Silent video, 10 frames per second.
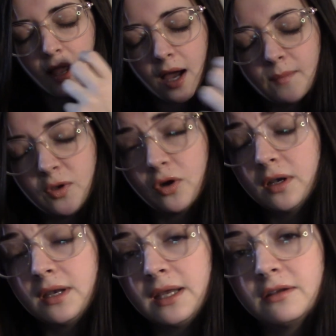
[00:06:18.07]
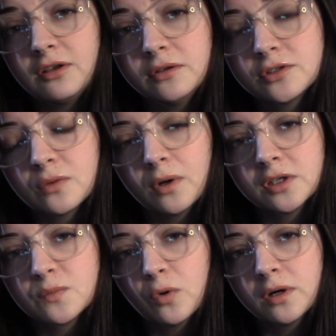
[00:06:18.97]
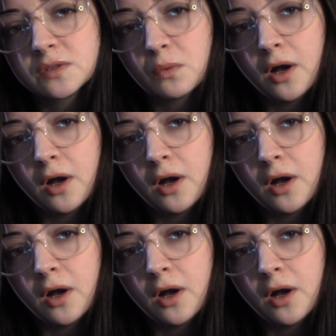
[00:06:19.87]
Um, you could need to use your words more as